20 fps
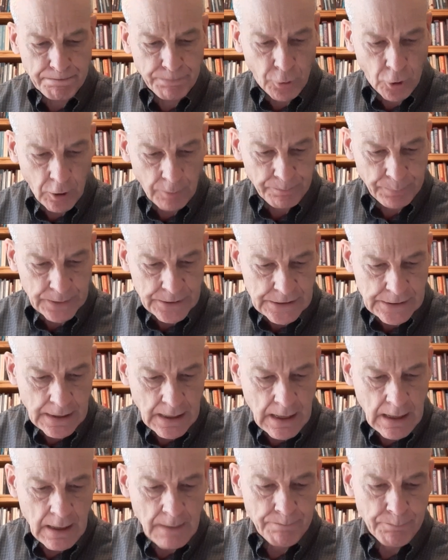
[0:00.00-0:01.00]

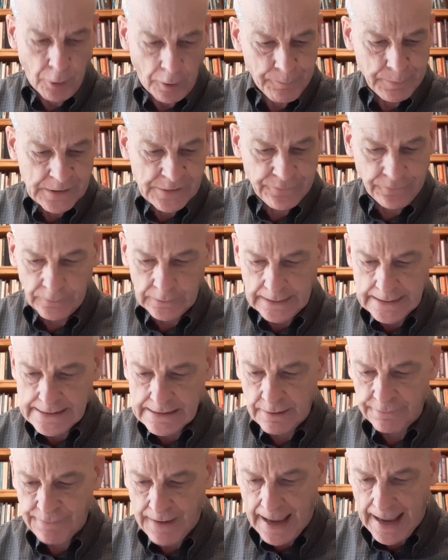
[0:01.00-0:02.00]
purposefulness
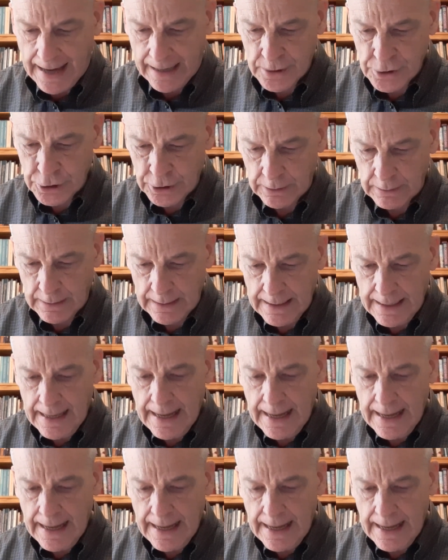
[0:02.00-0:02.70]
of action,